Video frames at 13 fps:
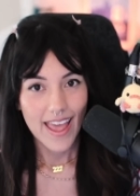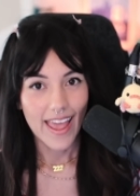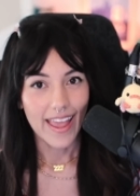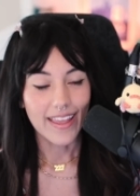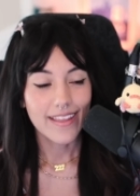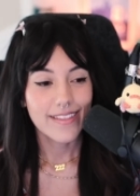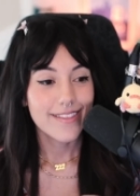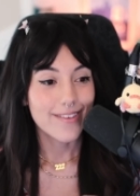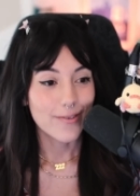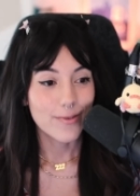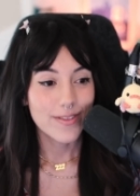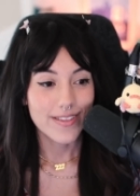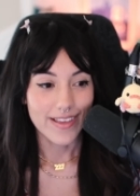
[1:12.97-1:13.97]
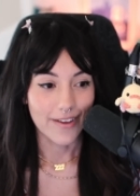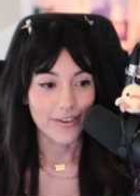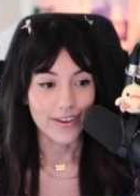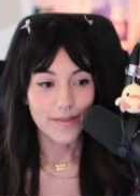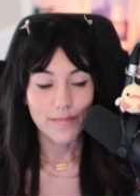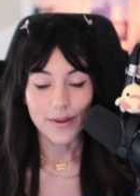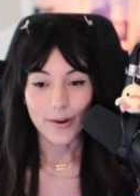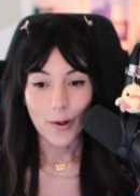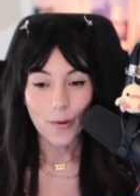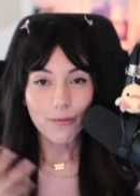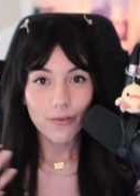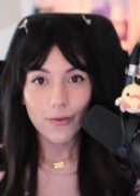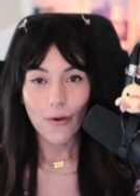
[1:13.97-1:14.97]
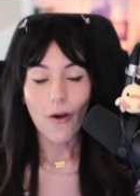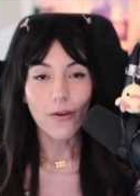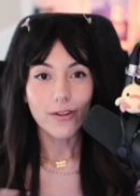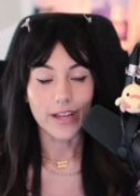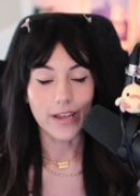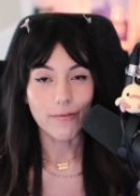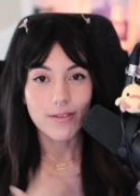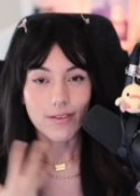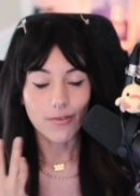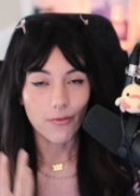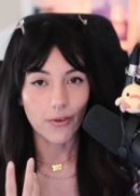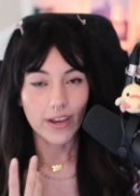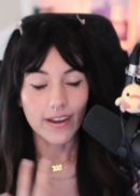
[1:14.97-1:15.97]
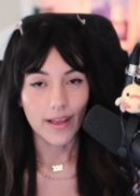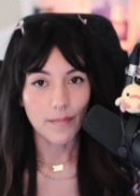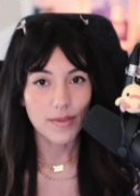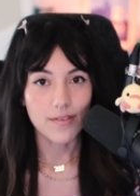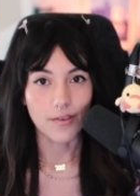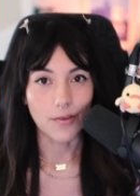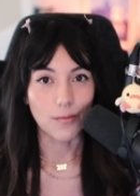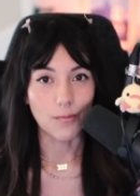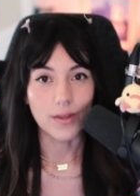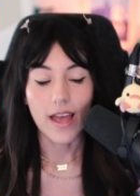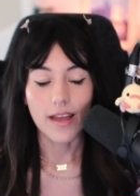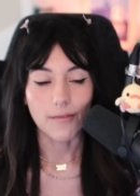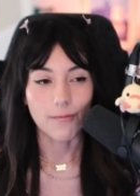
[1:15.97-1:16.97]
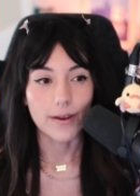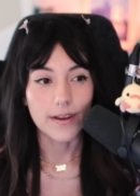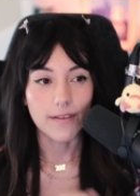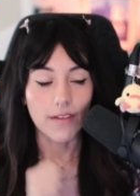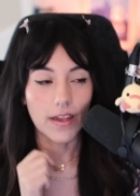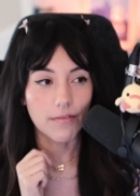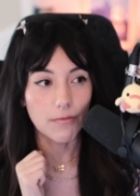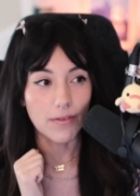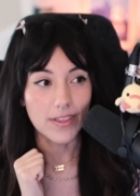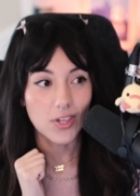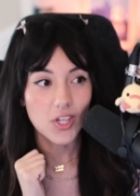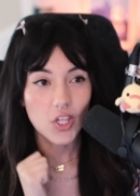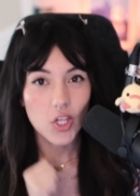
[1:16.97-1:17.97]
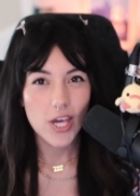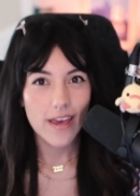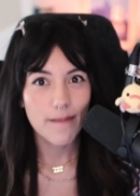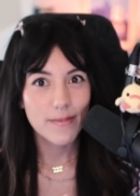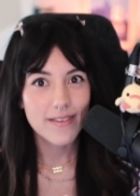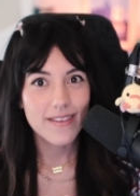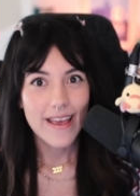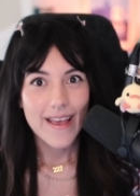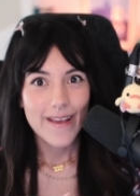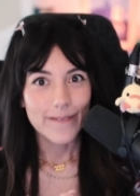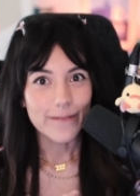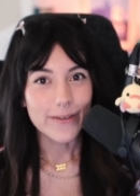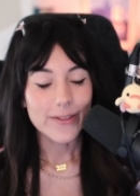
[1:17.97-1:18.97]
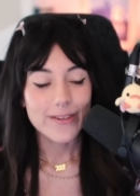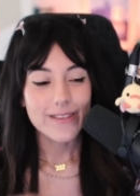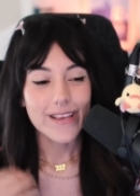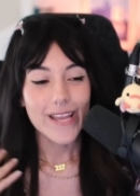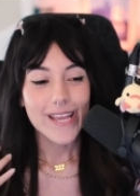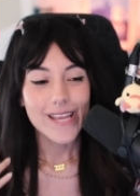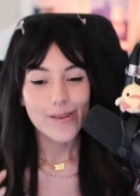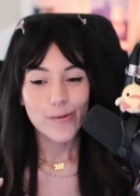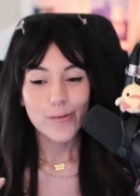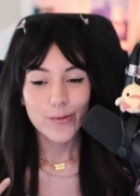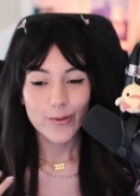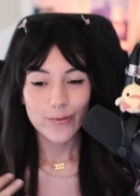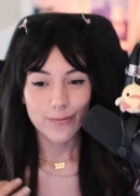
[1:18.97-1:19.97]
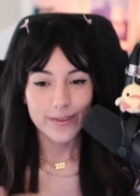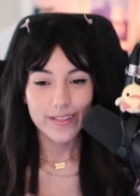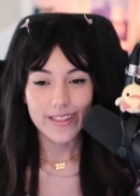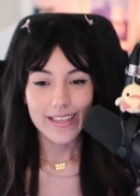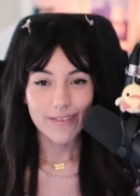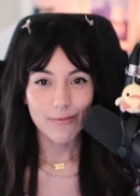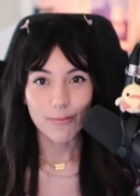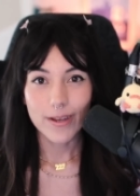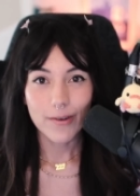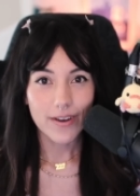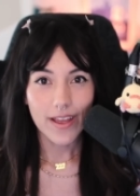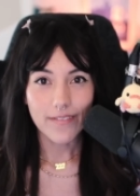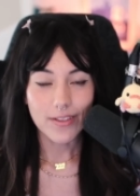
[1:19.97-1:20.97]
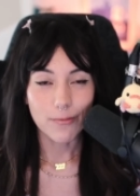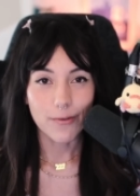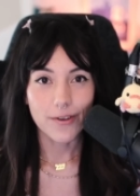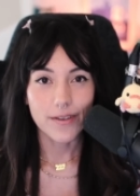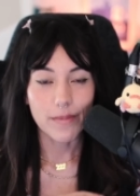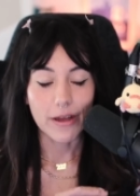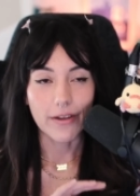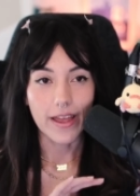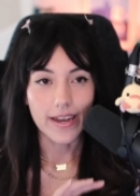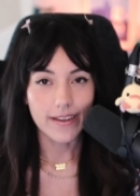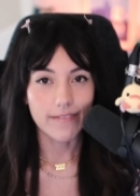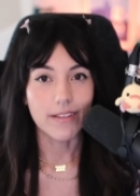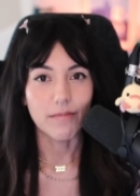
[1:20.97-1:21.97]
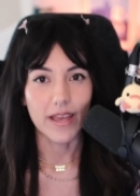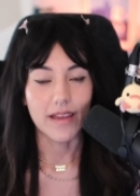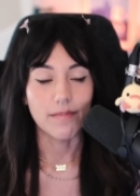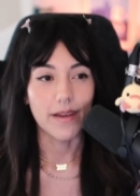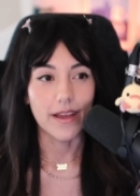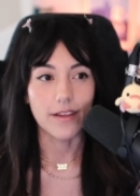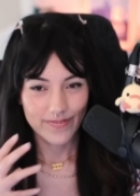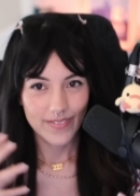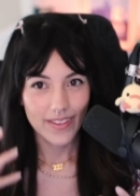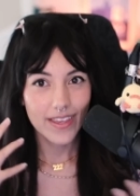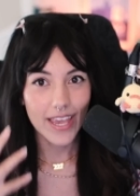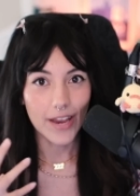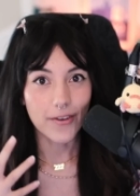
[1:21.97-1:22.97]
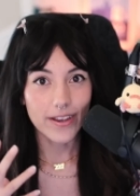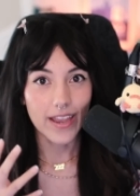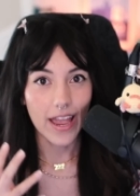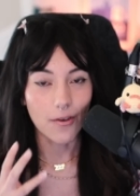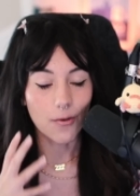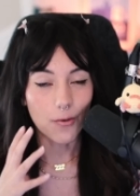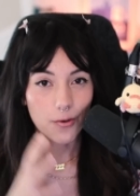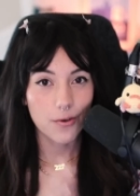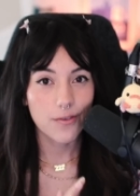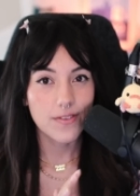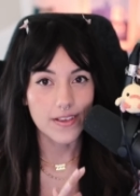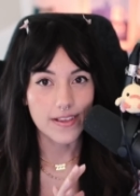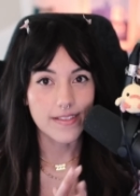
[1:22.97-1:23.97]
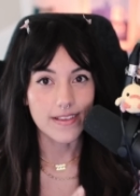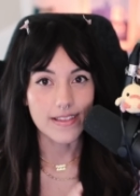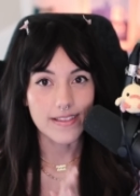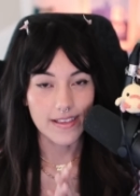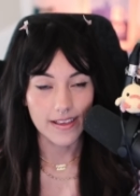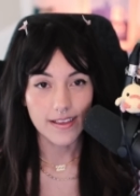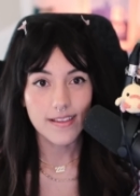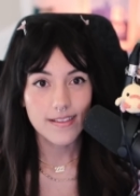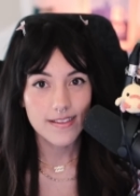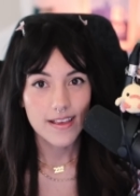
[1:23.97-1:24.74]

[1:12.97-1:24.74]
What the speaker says: and so scary, but overall, it was a great episode. We got rid of everyone's chips, which is a huge relief. We don't have to worry about any of the Bad Batch carrying out Order 66.